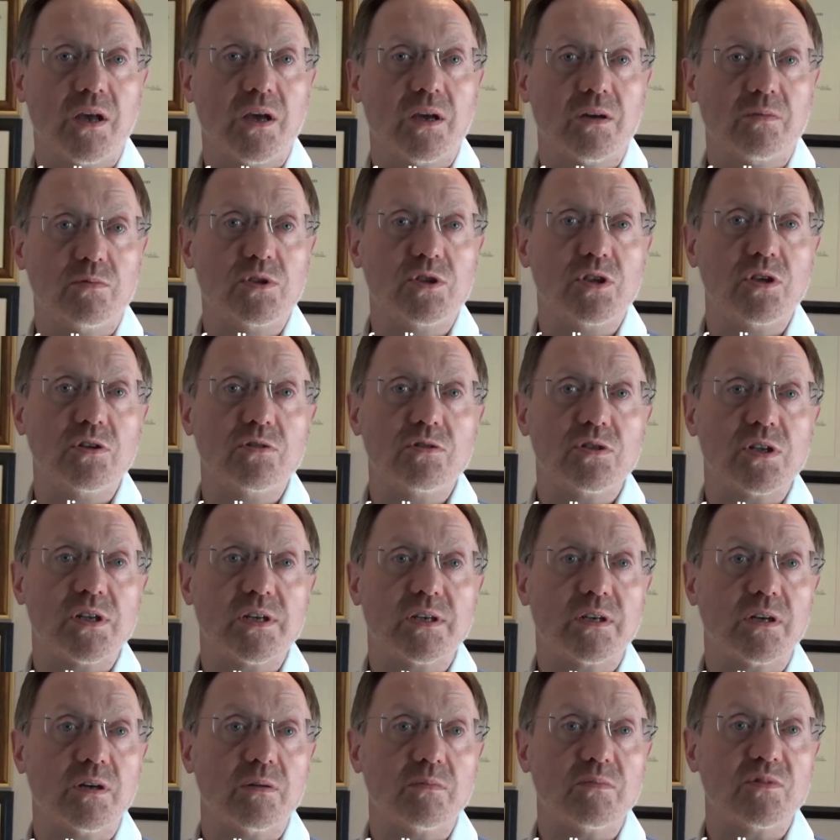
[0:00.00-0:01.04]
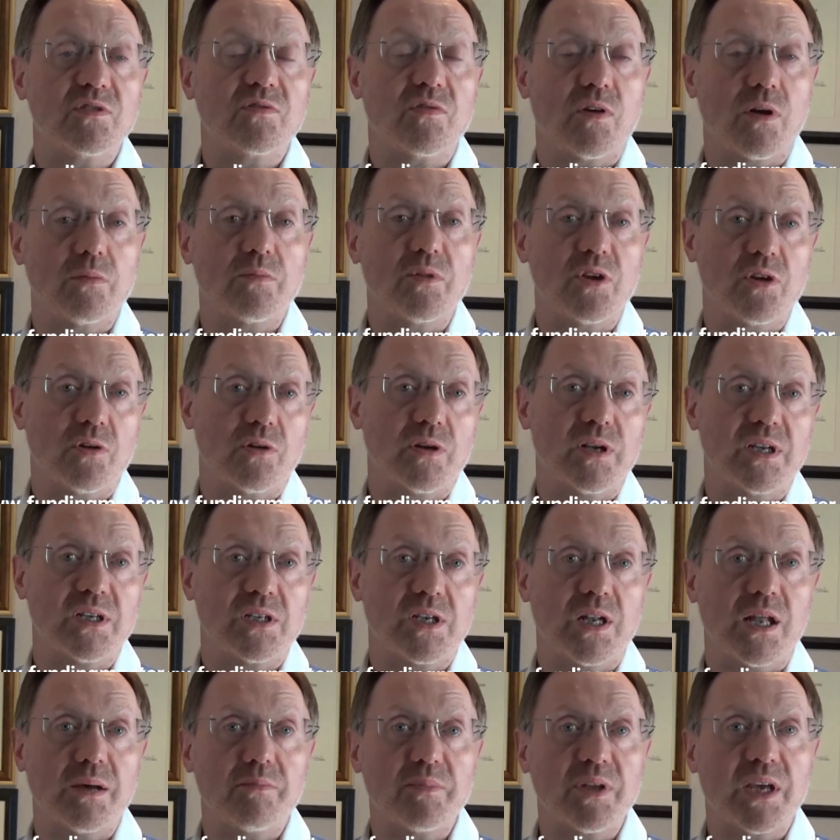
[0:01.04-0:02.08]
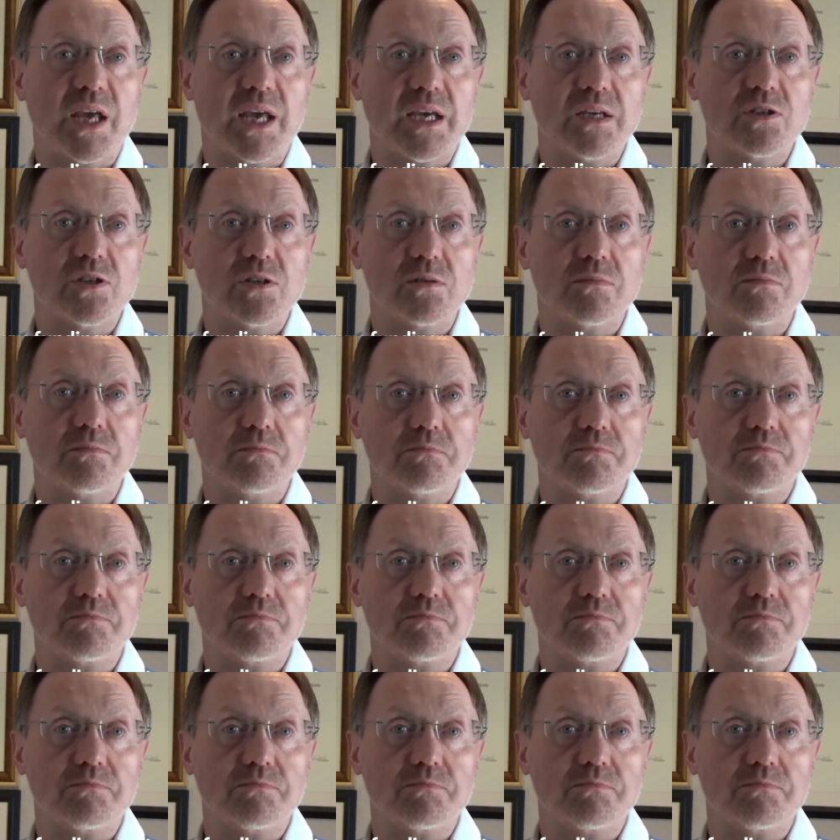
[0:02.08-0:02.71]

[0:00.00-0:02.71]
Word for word: which usually comes from your initial application.